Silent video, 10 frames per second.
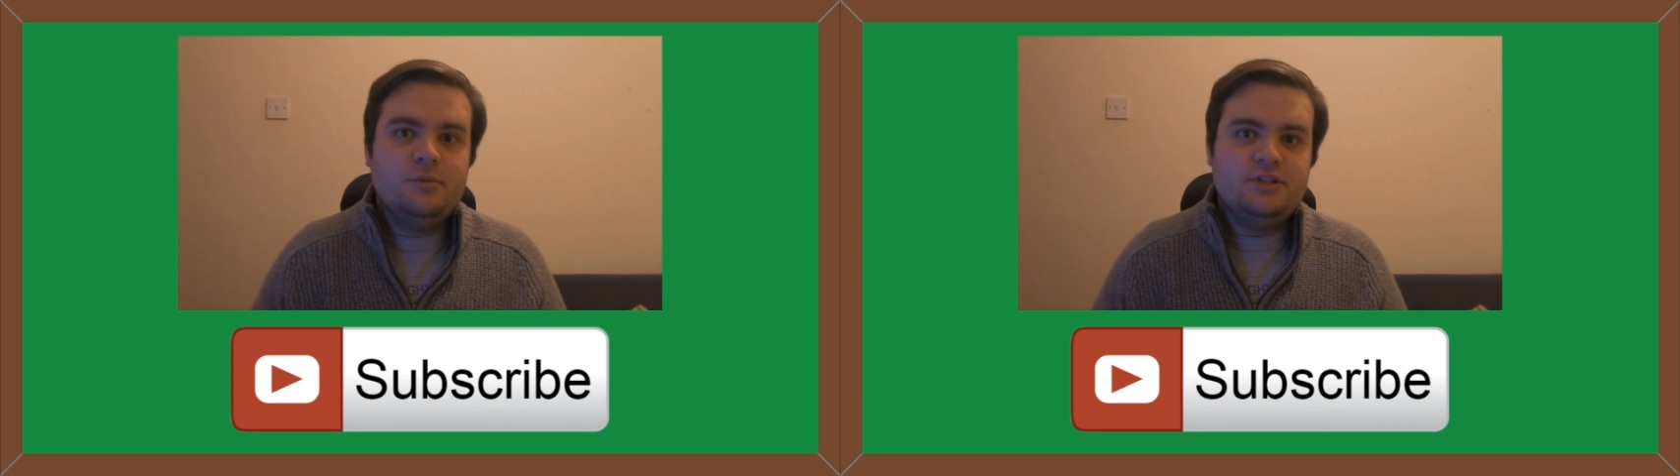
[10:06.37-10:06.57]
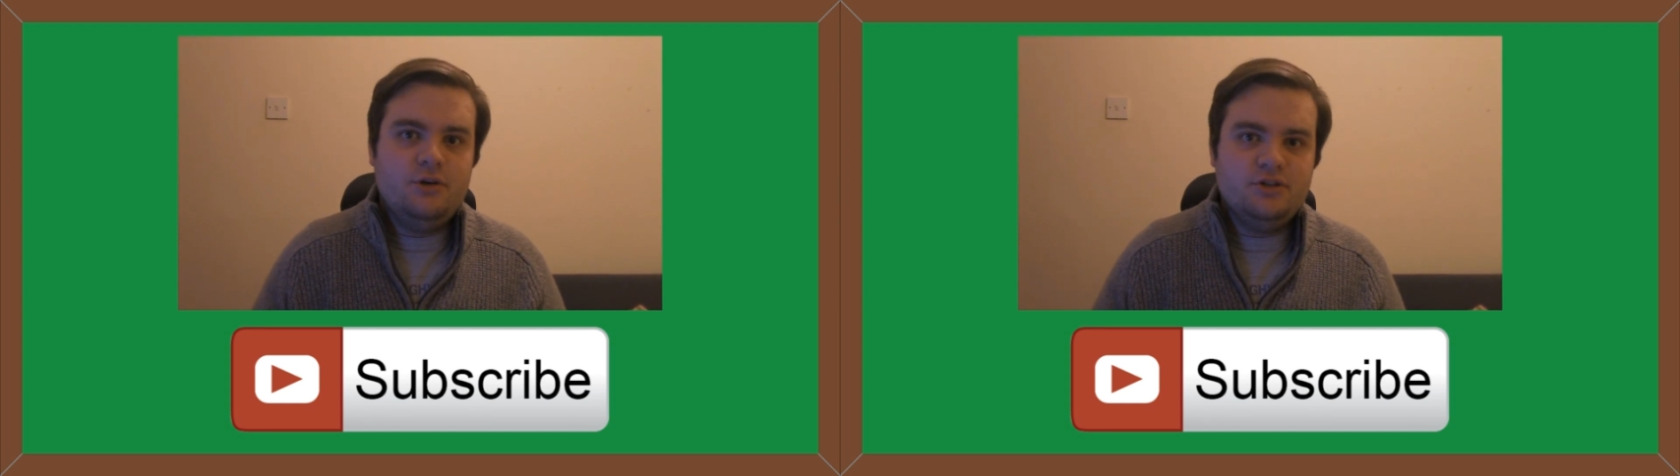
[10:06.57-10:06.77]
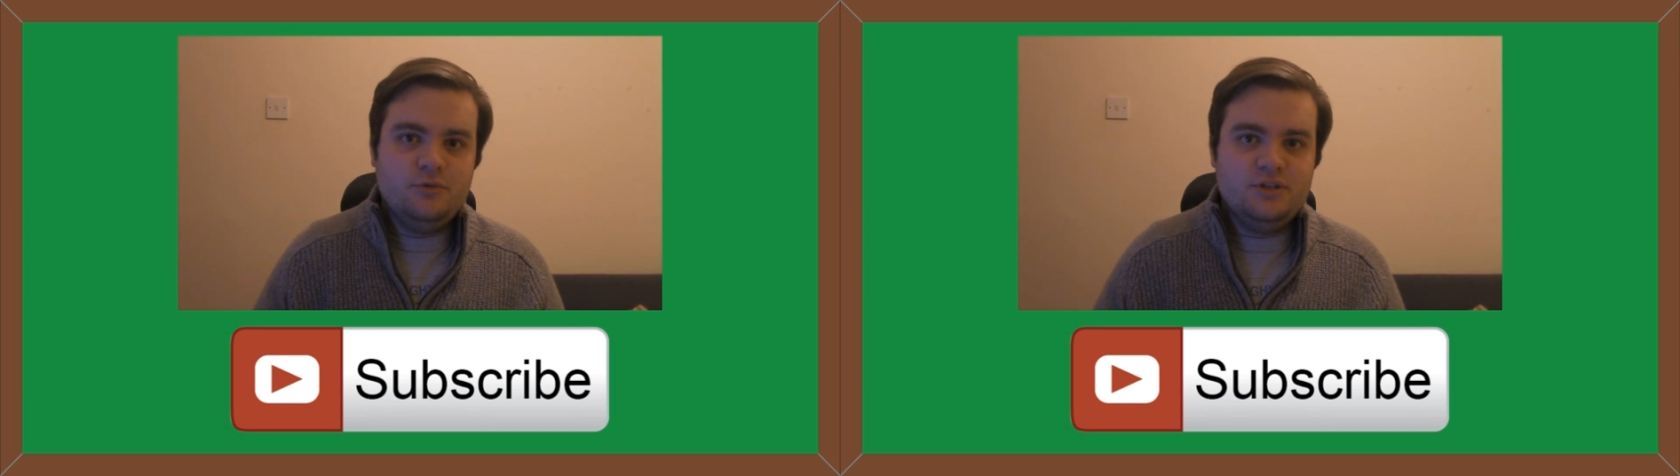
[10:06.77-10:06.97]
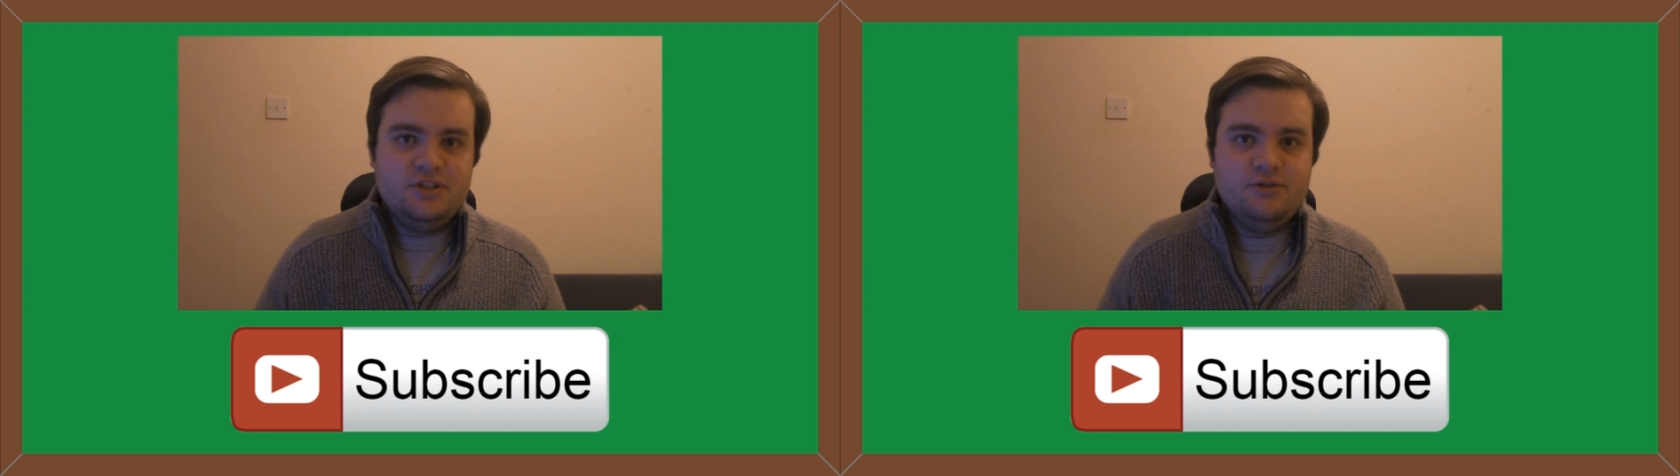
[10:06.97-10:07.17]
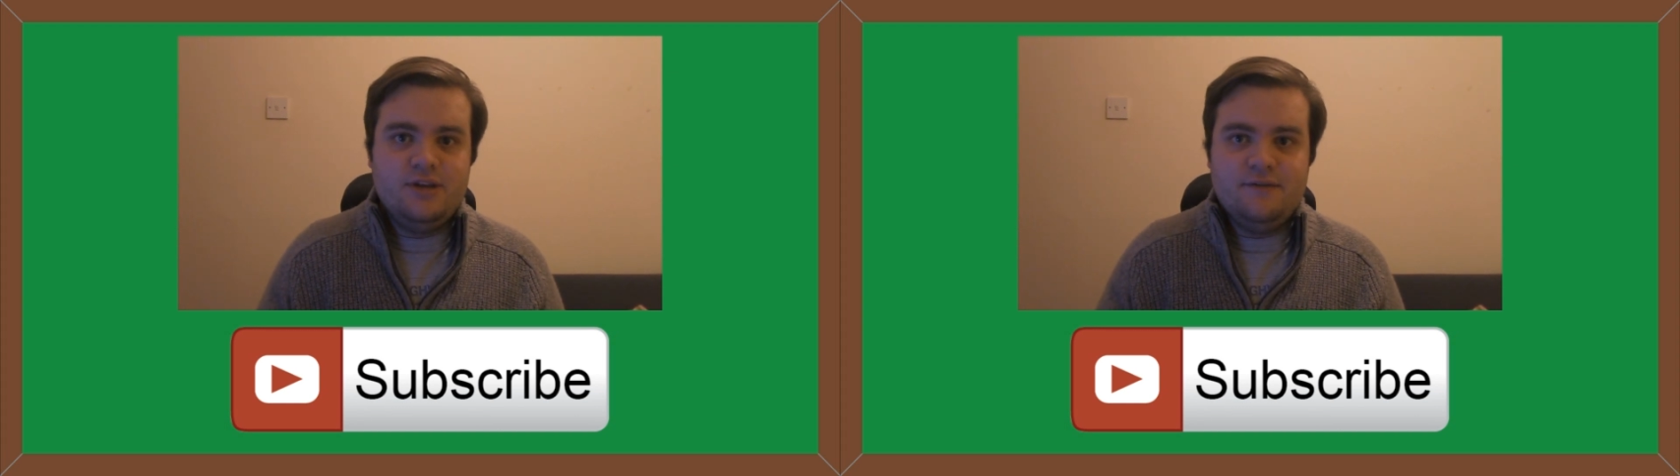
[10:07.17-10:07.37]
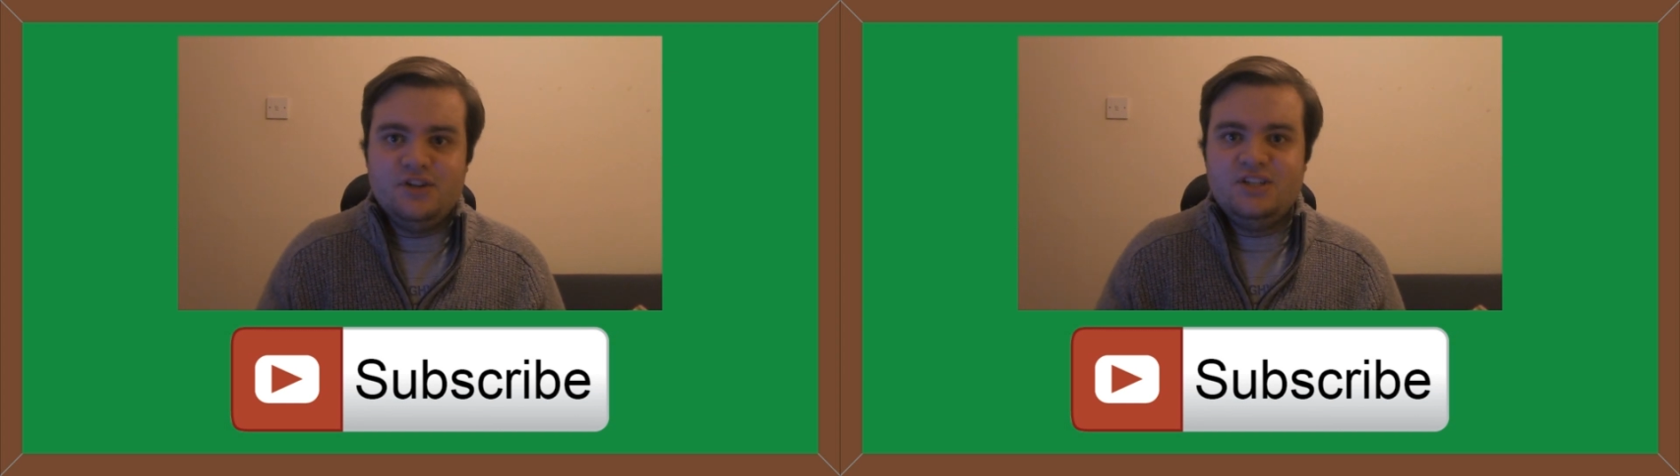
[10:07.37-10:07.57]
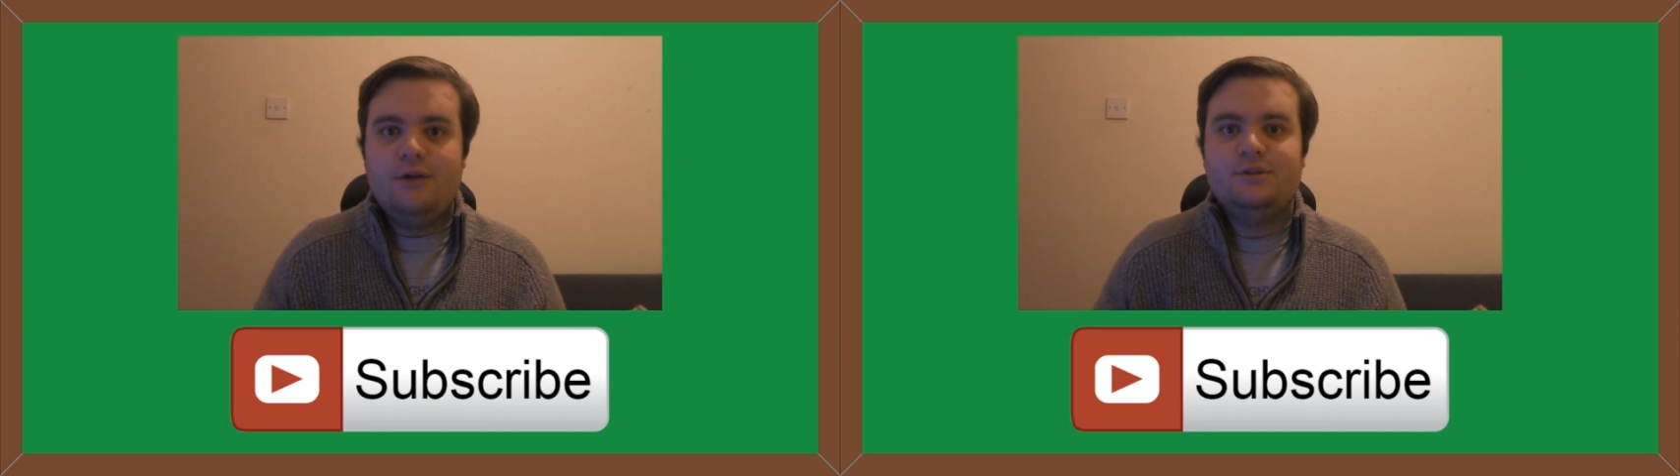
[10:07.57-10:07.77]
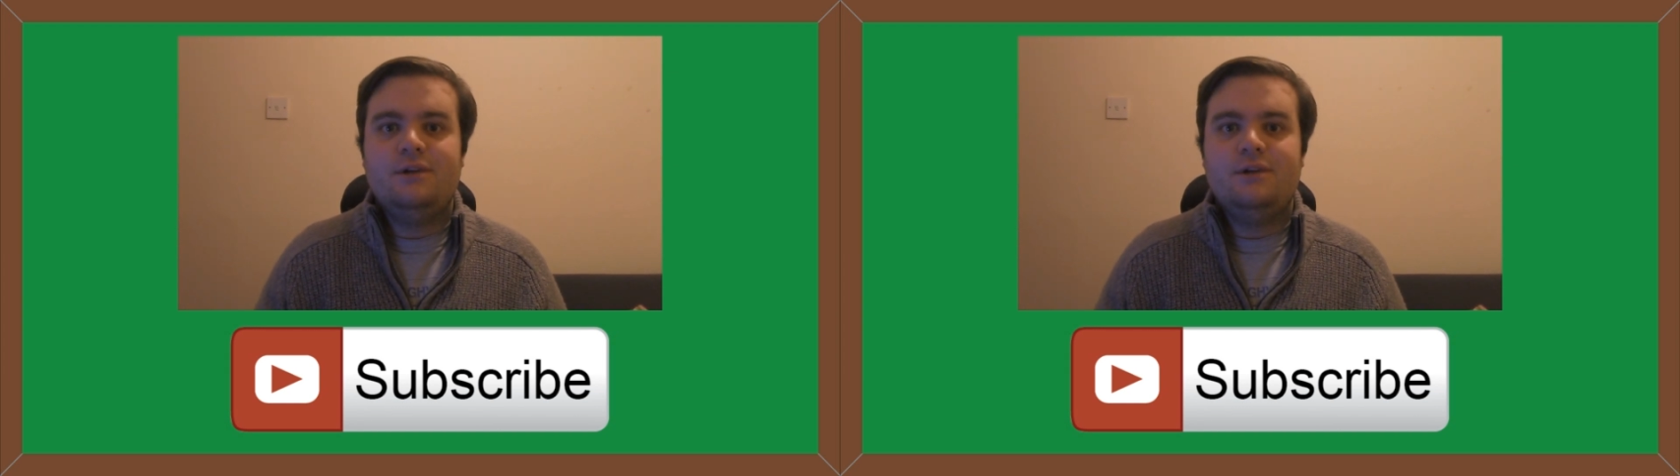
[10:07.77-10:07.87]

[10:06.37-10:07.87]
but I also wanted to give a shout